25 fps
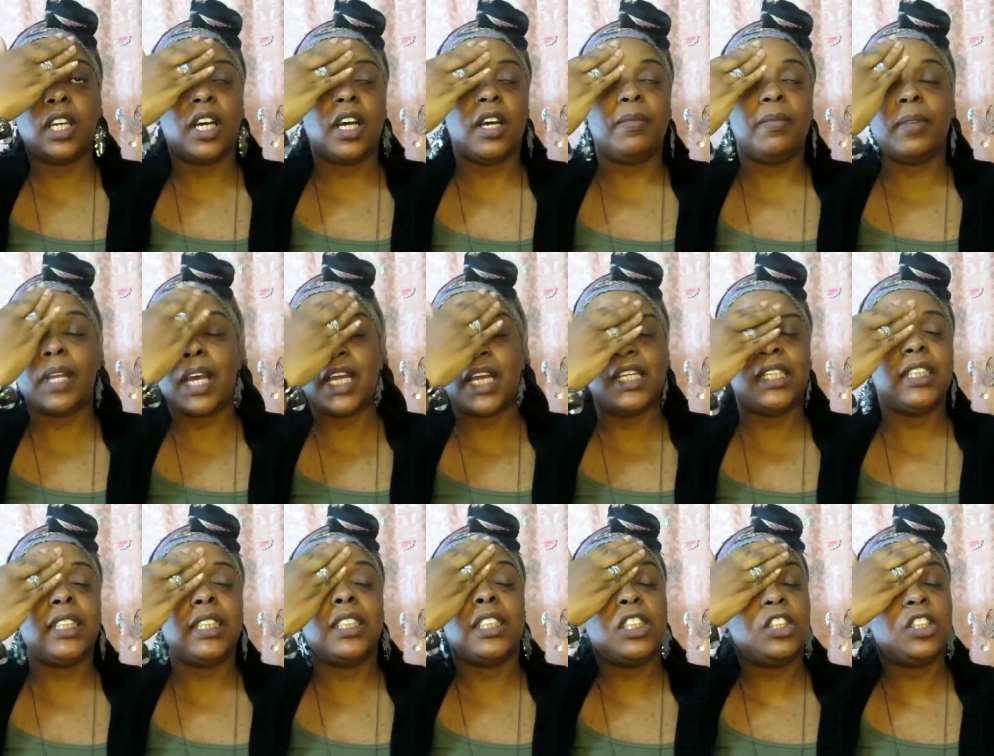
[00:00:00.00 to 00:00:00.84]
Um, that
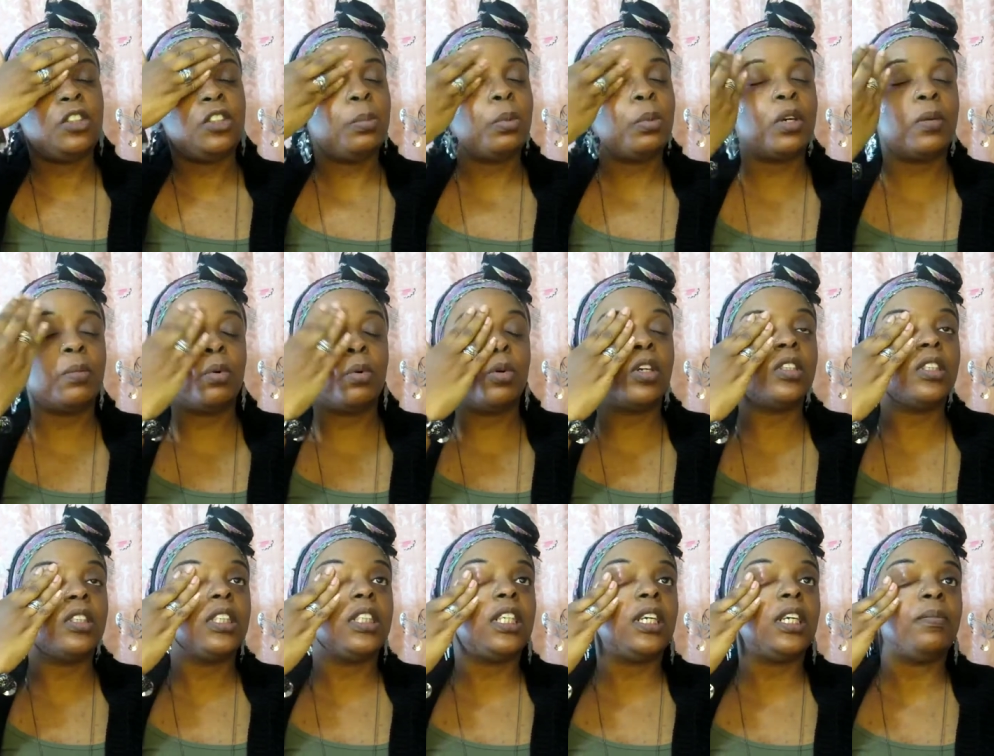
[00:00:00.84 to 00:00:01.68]
is a super
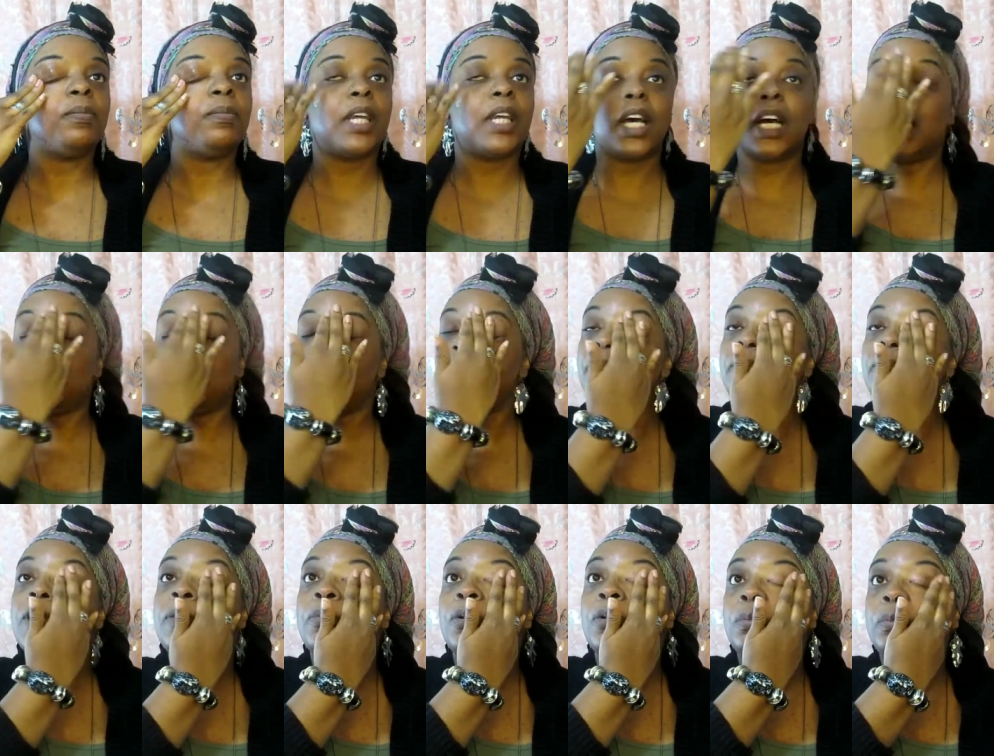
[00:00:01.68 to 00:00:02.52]
important step that a lot of
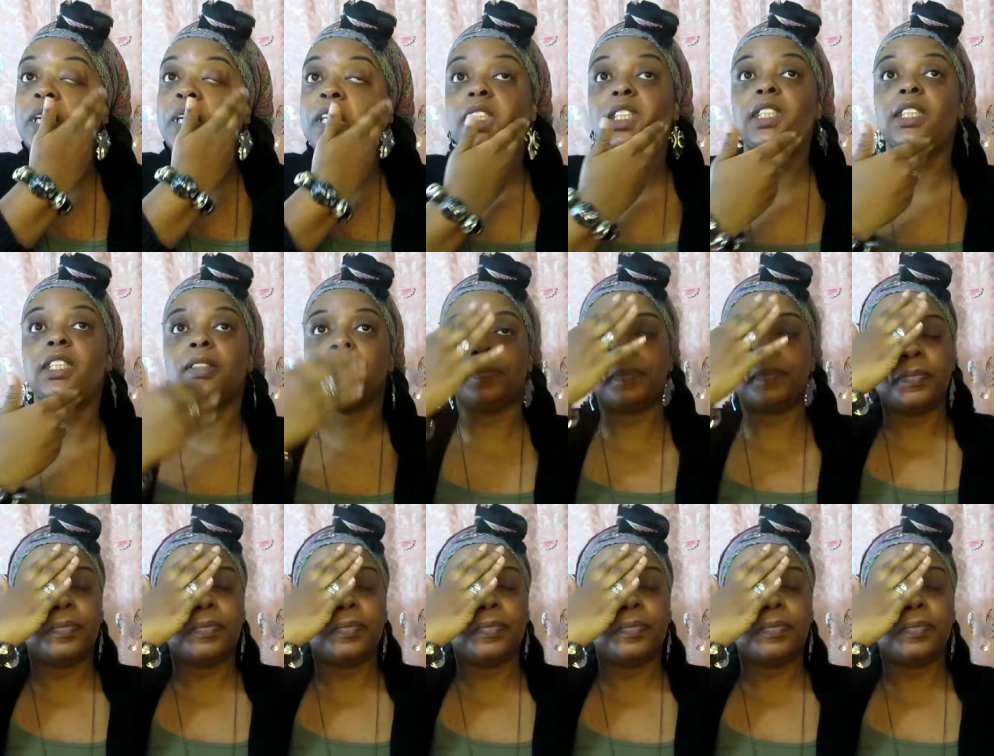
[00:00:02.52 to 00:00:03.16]
people miss.